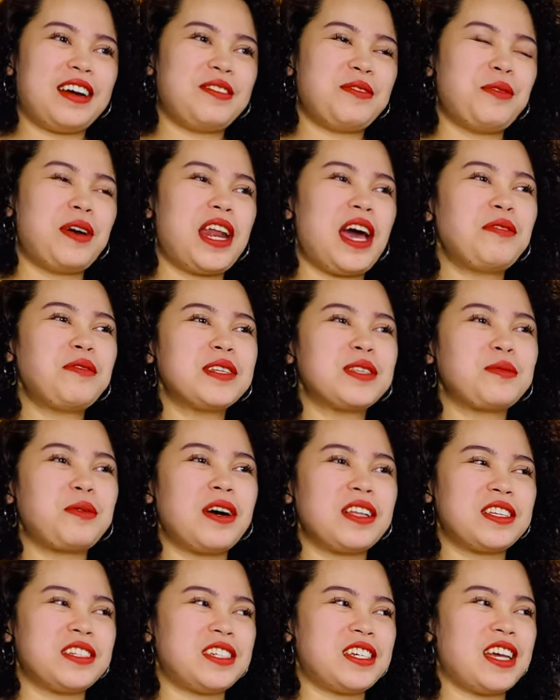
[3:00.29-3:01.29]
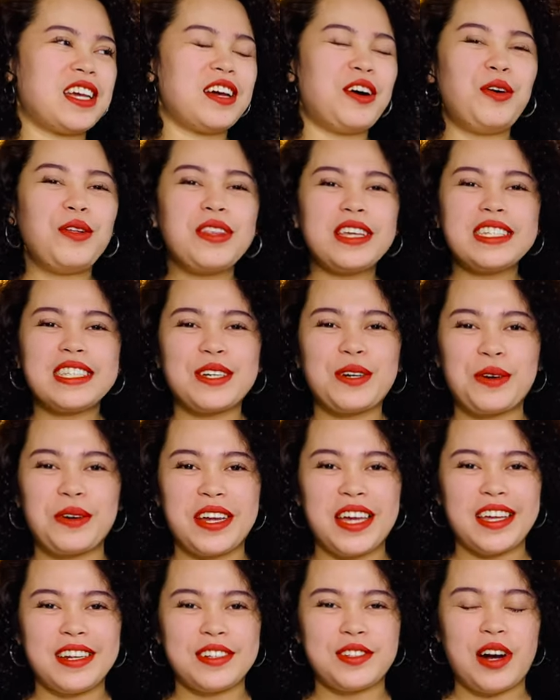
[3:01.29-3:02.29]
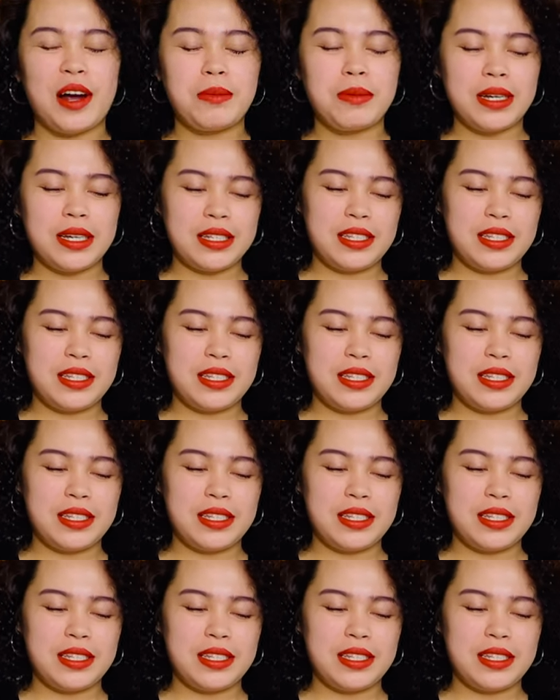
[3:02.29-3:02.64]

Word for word: when I was watching all these Korean dramas,